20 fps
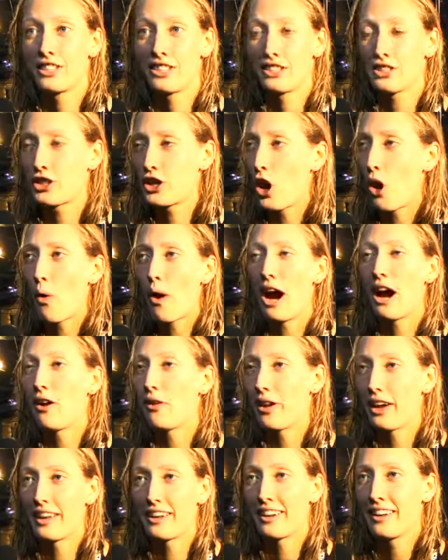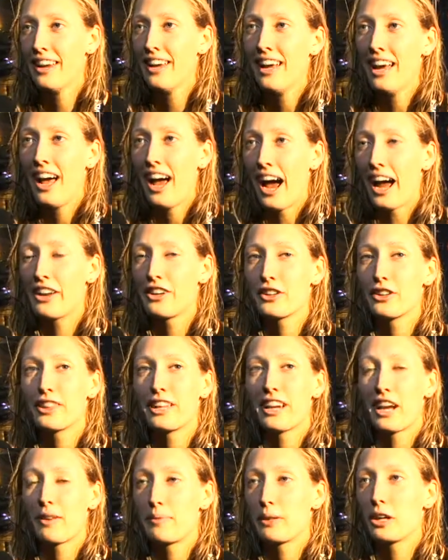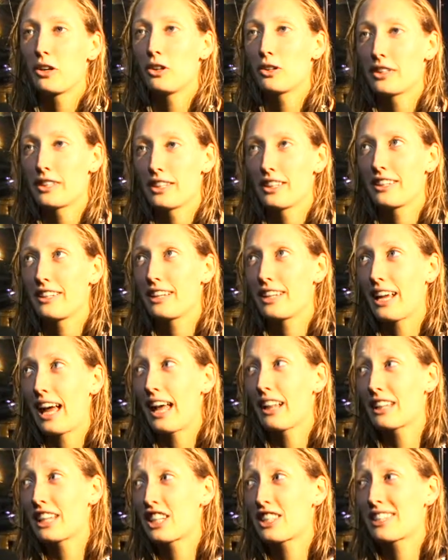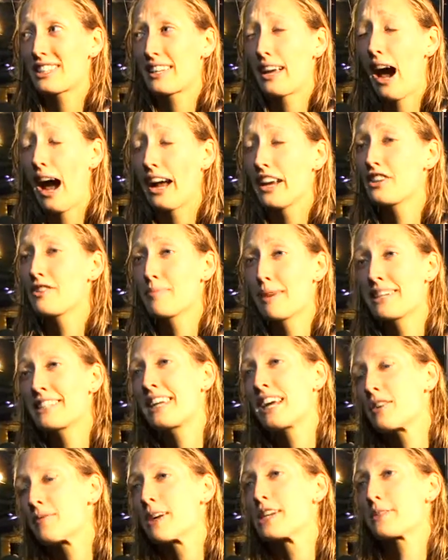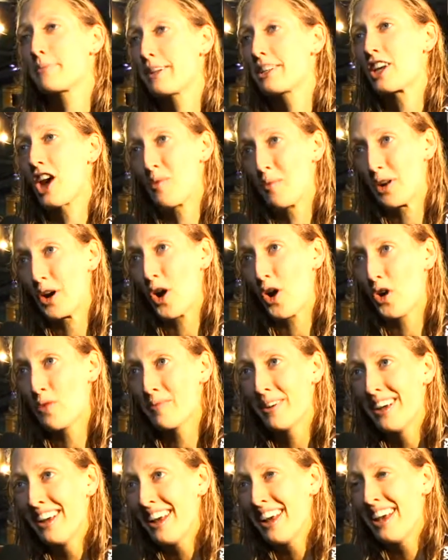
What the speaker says: Just go out. And I knew that I'd be able to at least kind of maintain my speed coming home.